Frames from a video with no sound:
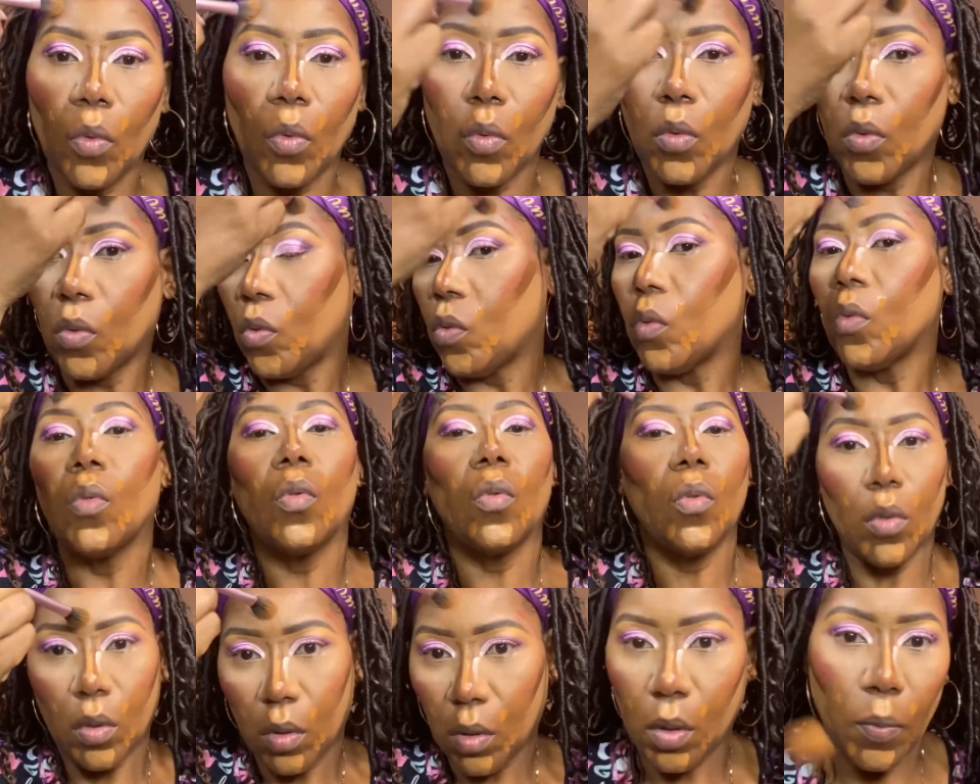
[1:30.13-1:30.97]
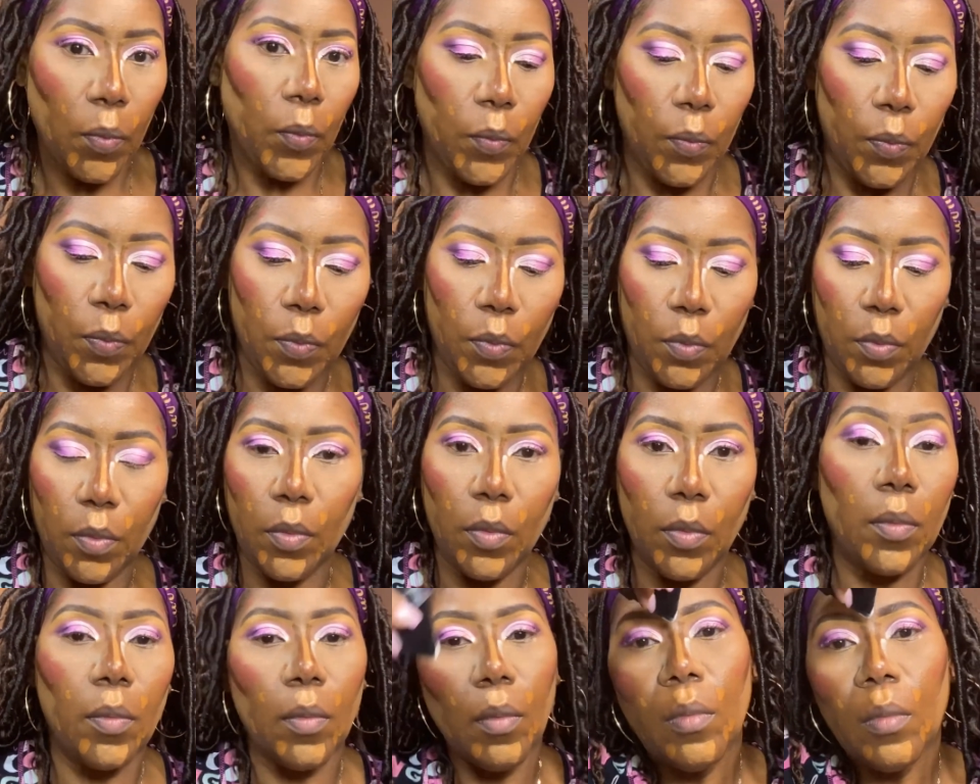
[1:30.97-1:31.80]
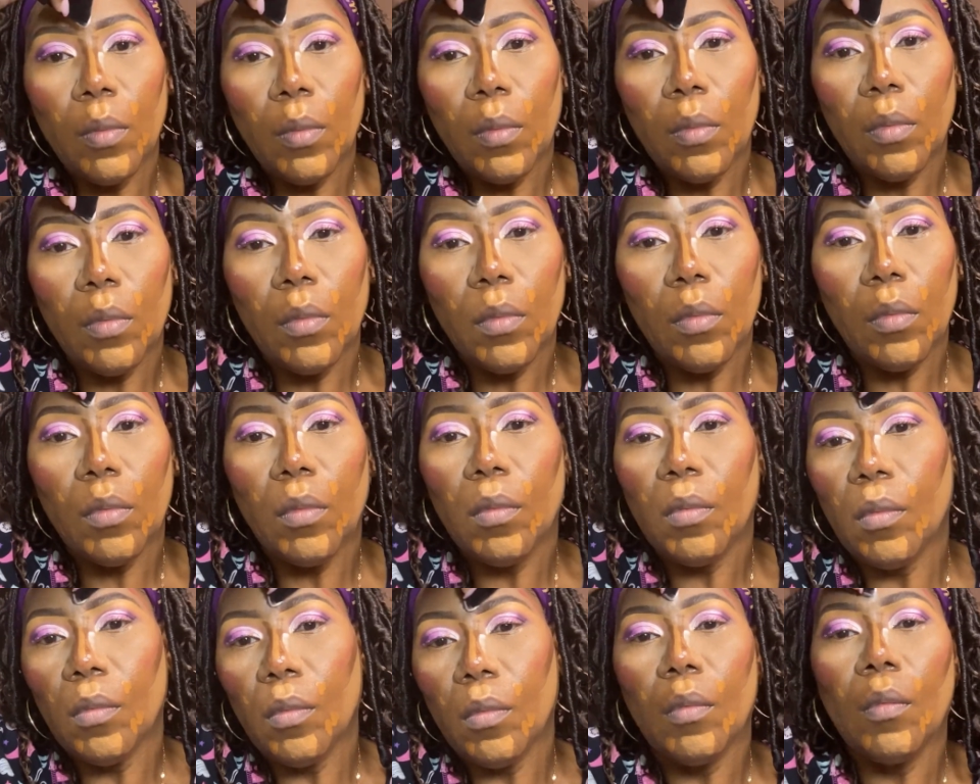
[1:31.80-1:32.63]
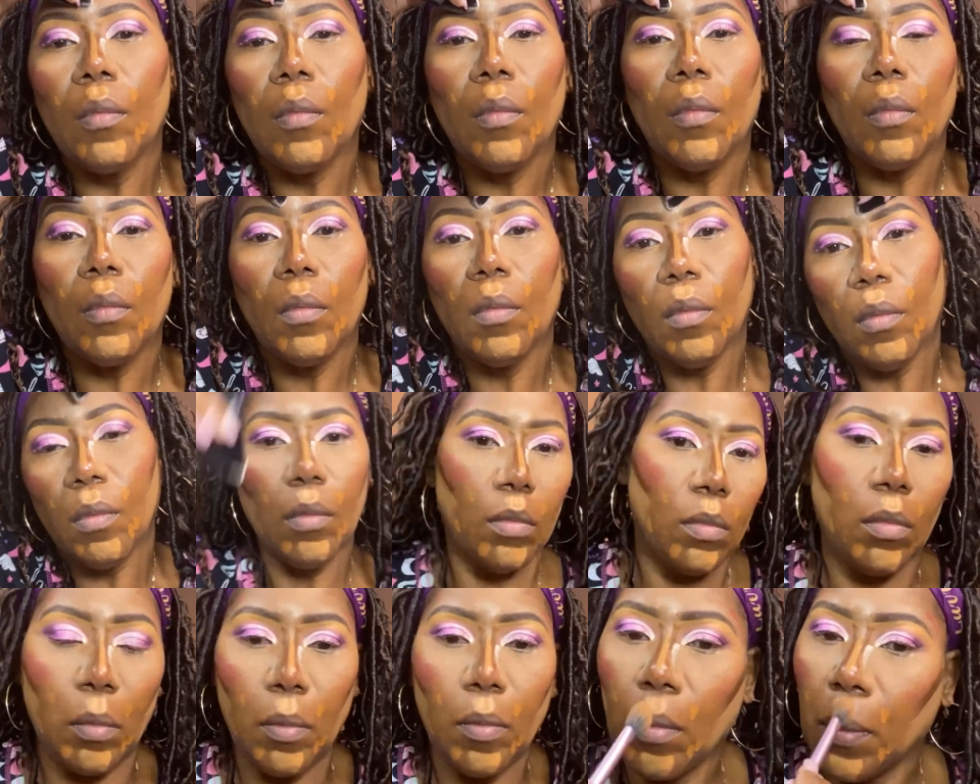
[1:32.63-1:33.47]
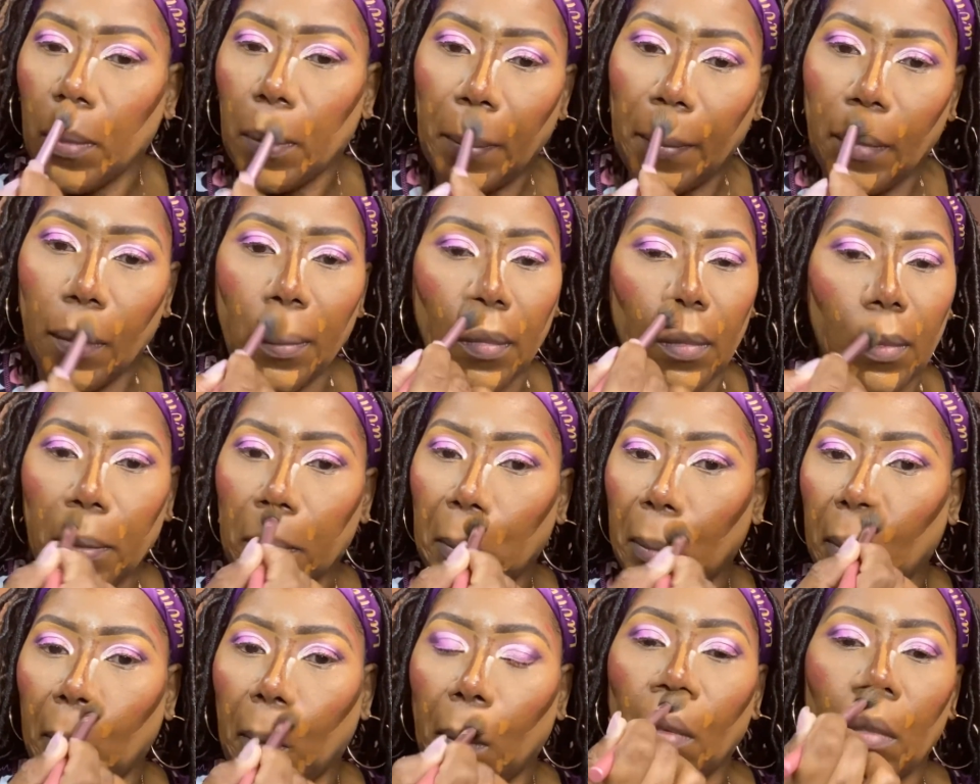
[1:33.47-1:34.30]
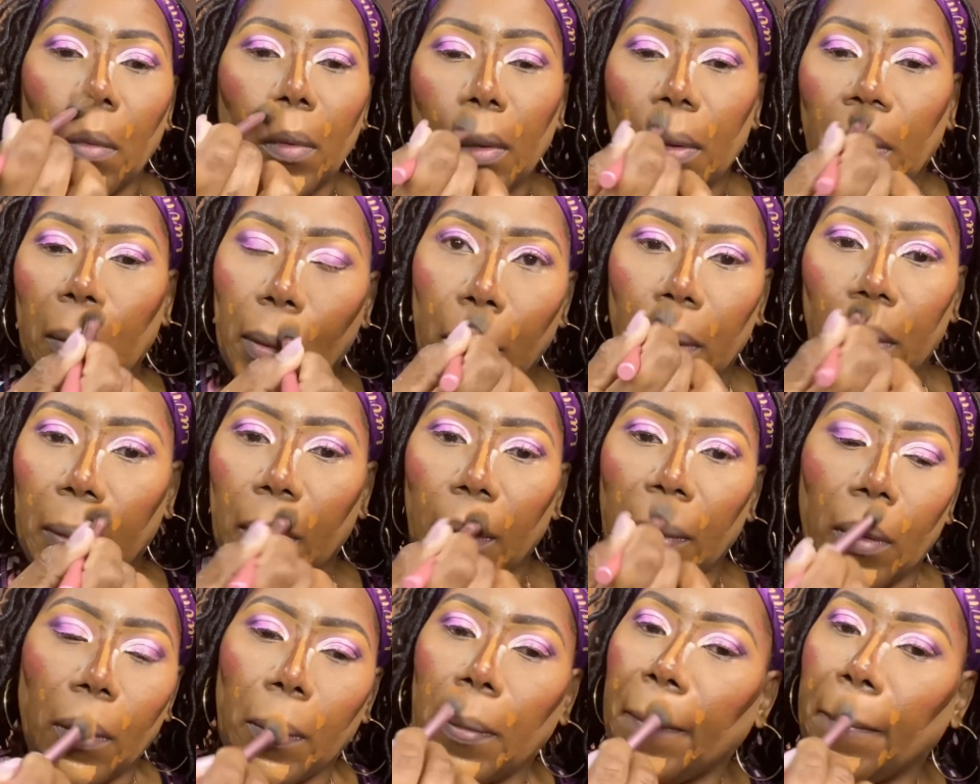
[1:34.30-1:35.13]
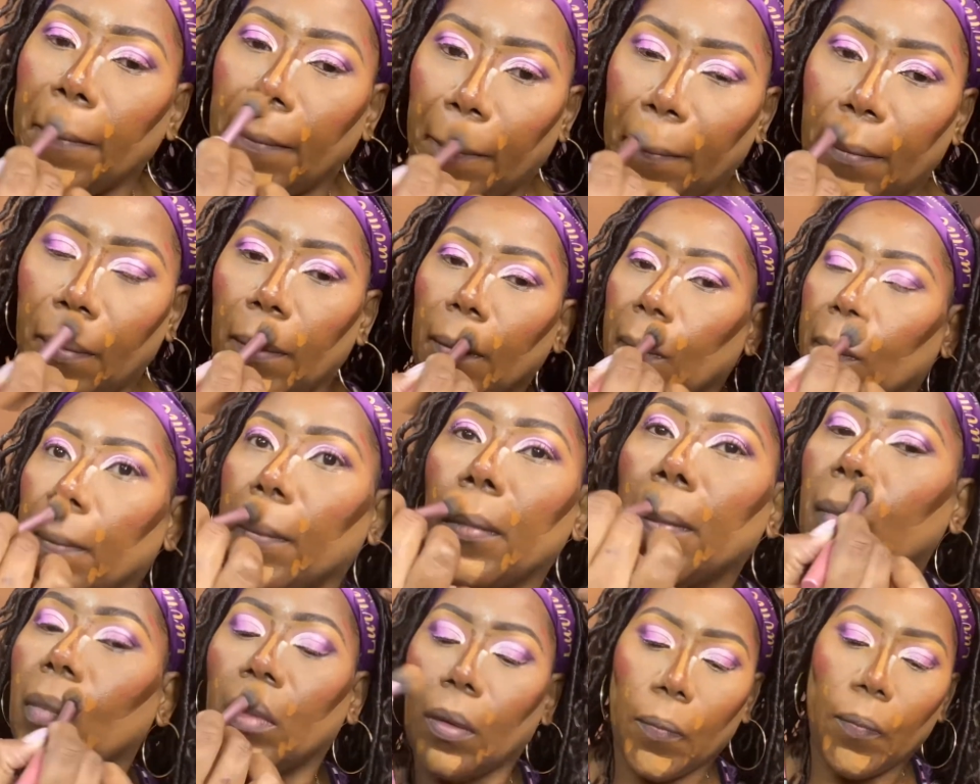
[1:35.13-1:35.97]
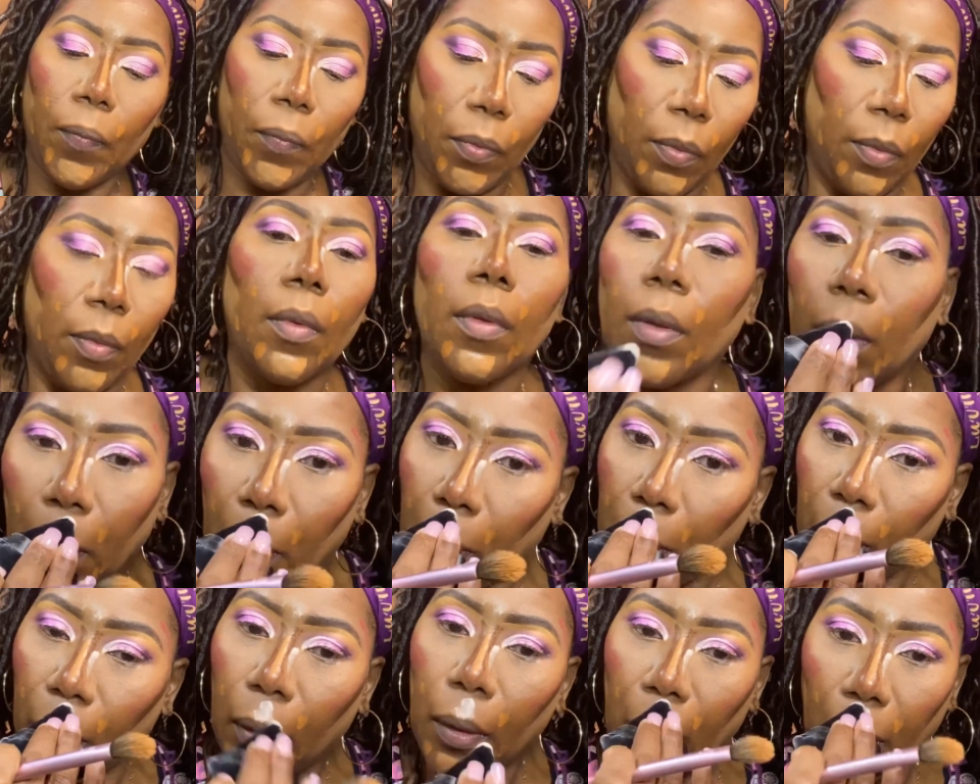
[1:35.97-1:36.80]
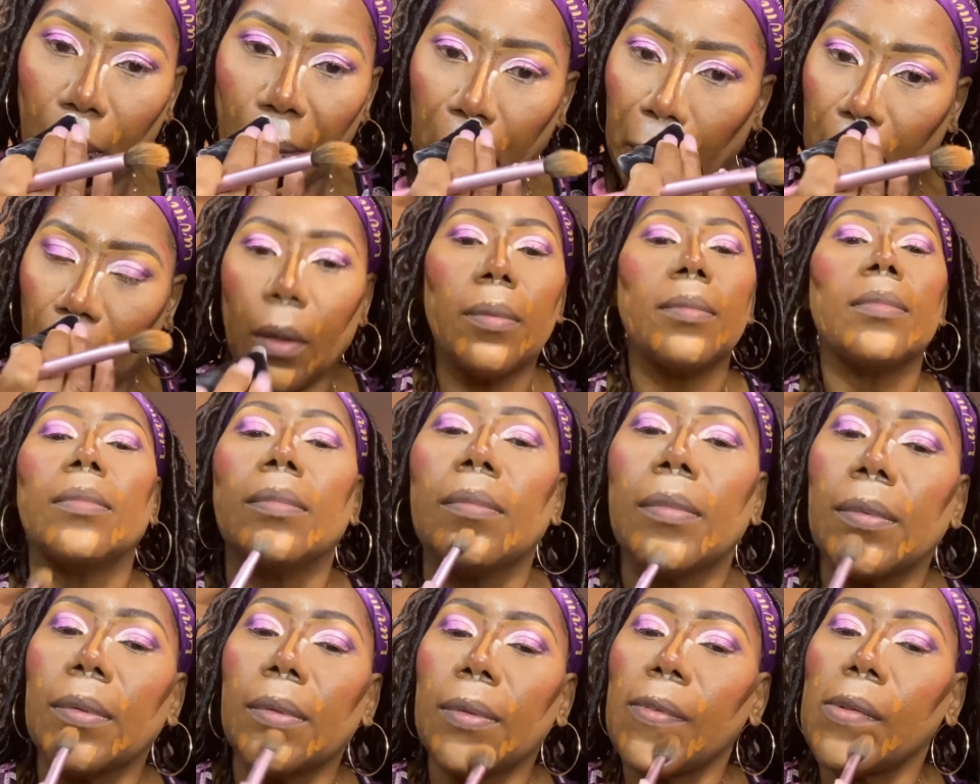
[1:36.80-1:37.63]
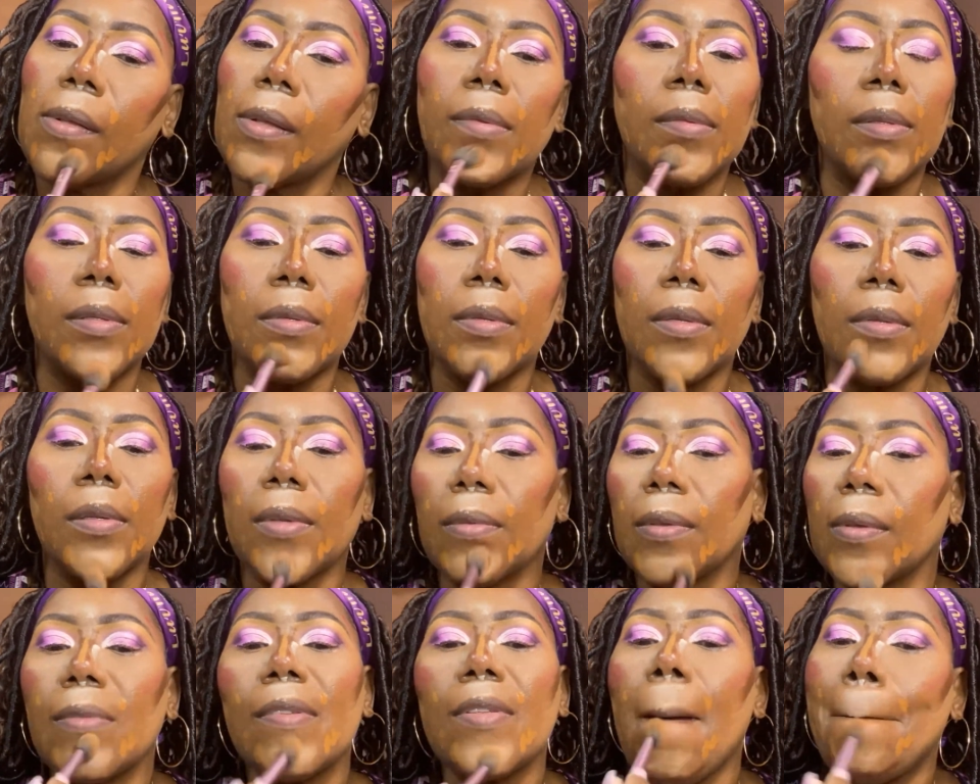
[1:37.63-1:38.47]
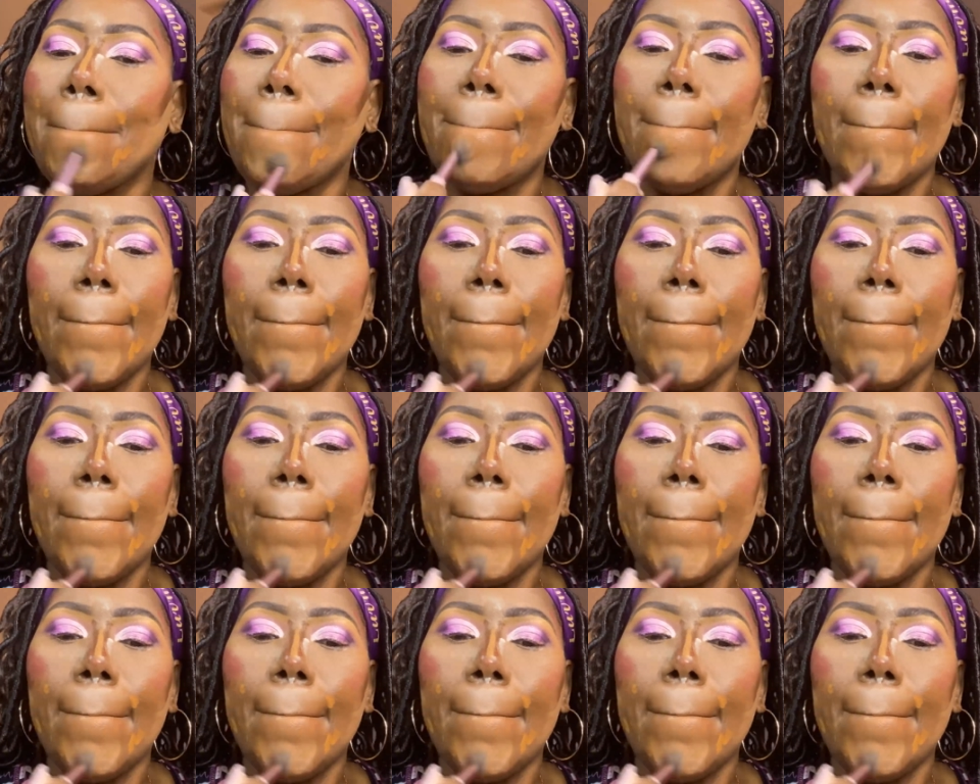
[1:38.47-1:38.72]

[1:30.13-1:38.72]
to set all of those highlighted places again with the setting powder. I'm using e.l.f.'s Halo Glow setting powder. Alrighty, there we go.